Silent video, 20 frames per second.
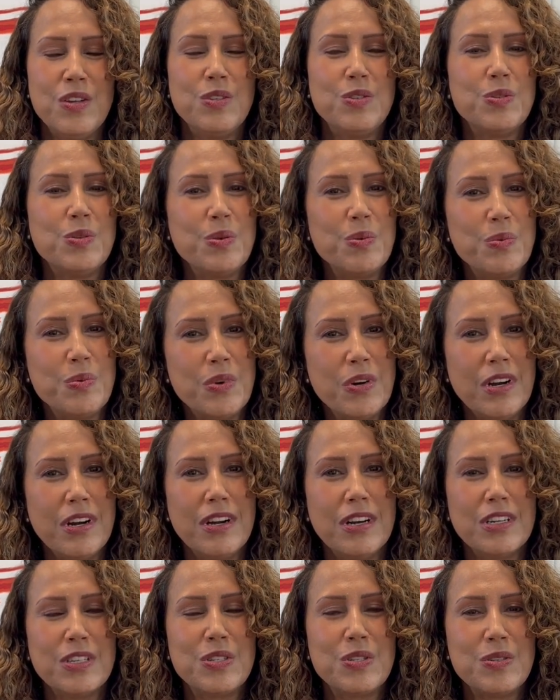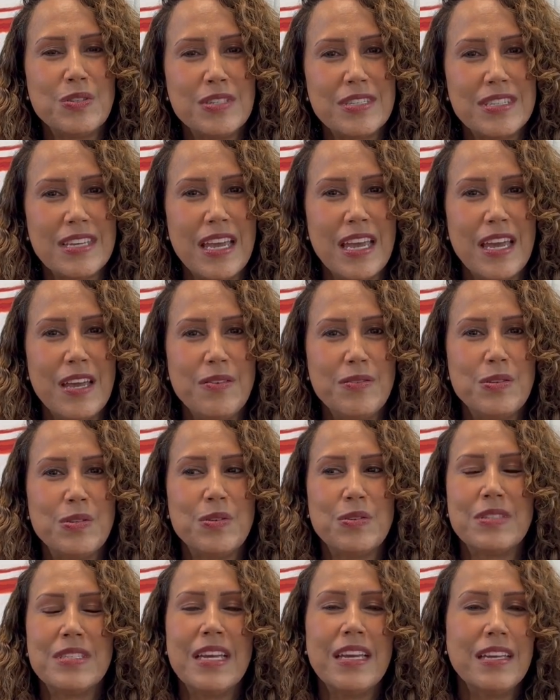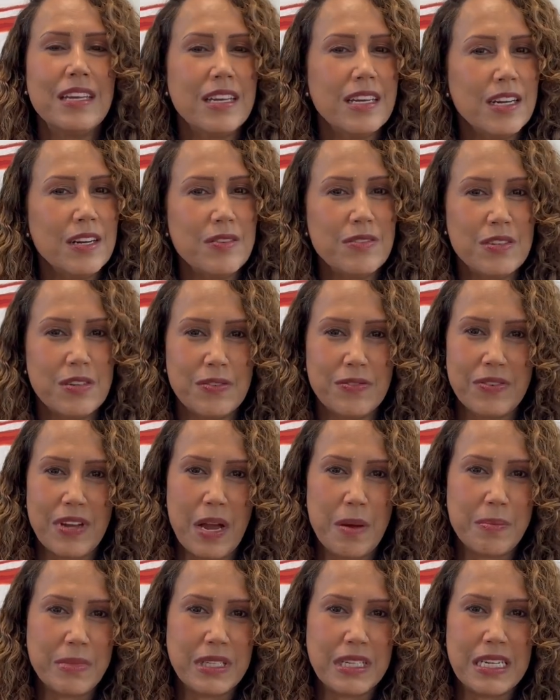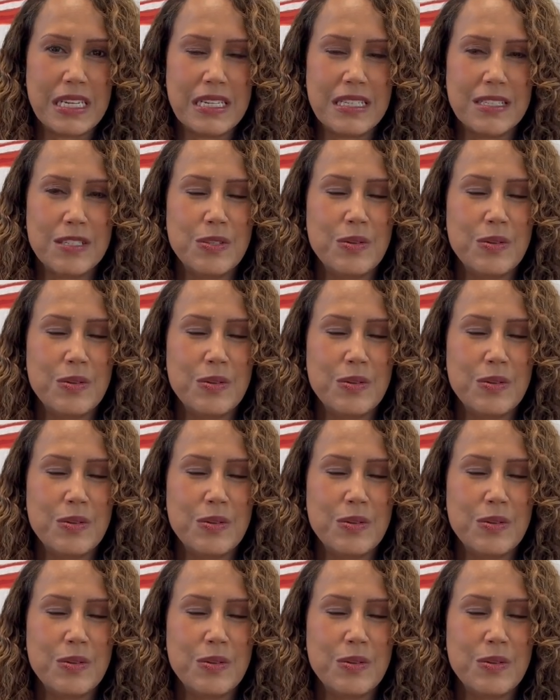to work, to save, to take care of their families,